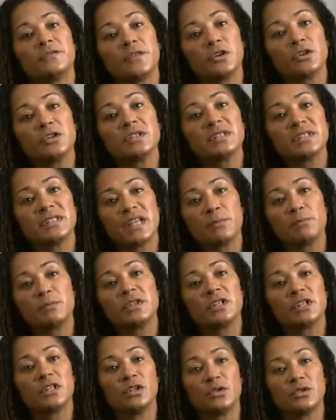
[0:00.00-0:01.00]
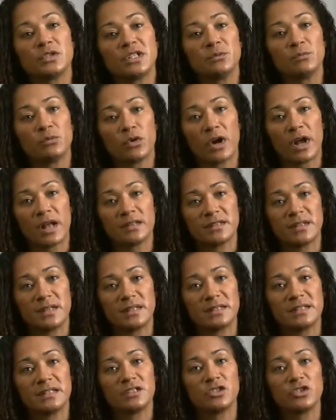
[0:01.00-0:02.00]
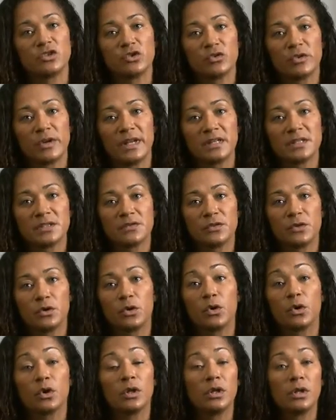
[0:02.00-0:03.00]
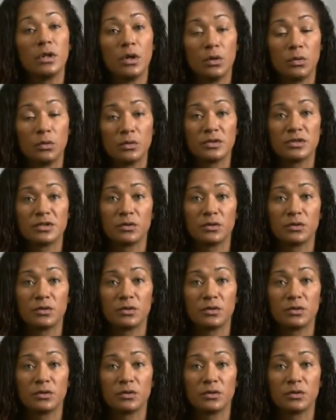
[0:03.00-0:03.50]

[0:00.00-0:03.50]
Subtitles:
first step in the closing process is to transfer or close